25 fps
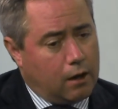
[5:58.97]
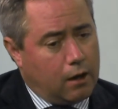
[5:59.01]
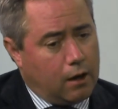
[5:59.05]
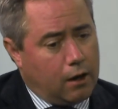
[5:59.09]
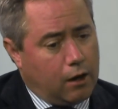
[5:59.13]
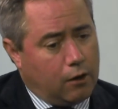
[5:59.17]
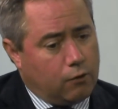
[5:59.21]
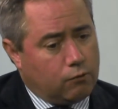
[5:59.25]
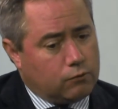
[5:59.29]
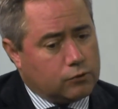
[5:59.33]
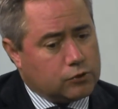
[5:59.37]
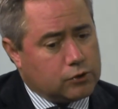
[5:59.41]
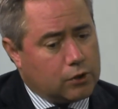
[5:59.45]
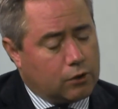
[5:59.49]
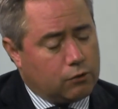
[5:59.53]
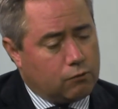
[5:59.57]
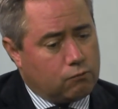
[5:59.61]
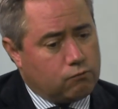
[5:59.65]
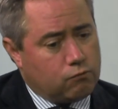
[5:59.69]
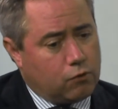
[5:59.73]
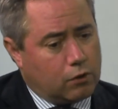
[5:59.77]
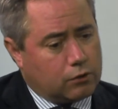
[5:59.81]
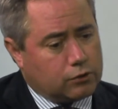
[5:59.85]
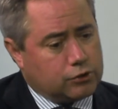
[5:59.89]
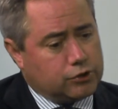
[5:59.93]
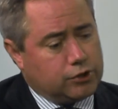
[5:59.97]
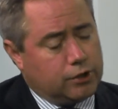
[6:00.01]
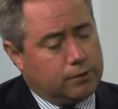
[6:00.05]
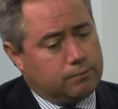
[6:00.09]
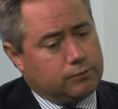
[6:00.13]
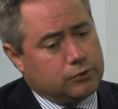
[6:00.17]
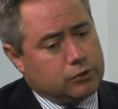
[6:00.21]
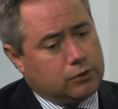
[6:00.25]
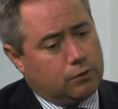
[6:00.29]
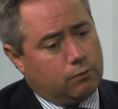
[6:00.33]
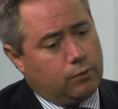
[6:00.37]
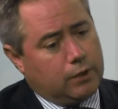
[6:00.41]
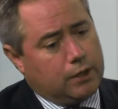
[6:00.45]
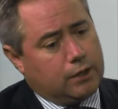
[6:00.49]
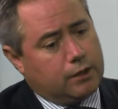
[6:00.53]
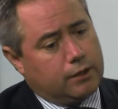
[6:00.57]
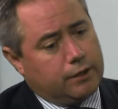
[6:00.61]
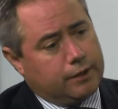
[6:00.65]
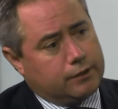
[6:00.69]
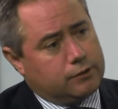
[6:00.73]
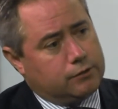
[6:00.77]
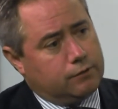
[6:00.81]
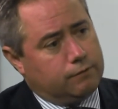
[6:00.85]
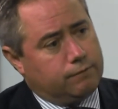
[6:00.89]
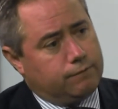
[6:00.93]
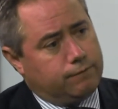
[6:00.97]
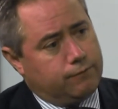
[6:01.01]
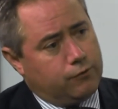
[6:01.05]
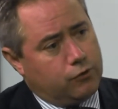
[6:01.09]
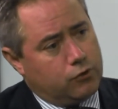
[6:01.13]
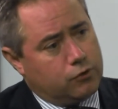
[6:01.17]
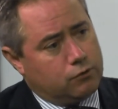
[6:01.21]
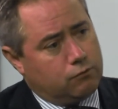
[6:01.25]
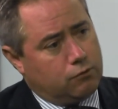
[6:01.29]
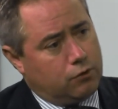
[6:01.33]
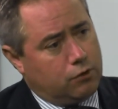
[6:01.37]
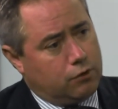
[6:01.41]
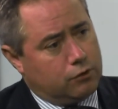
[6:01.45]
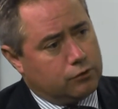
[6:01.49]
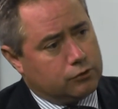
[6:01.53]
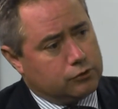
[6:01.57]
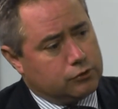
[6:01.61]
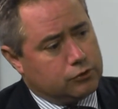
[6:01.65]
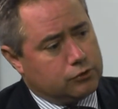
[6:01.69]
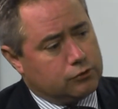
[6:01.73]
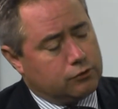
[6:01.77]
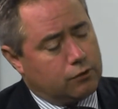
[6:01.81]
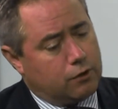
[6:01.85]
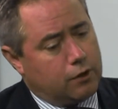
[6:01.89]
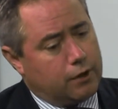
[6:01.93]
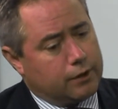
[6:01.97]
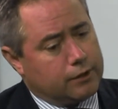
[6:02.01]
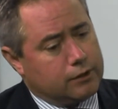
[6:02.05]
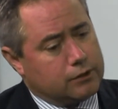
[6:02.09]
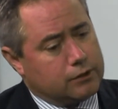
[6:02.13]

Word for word: and also the rock chips that we collected further along strike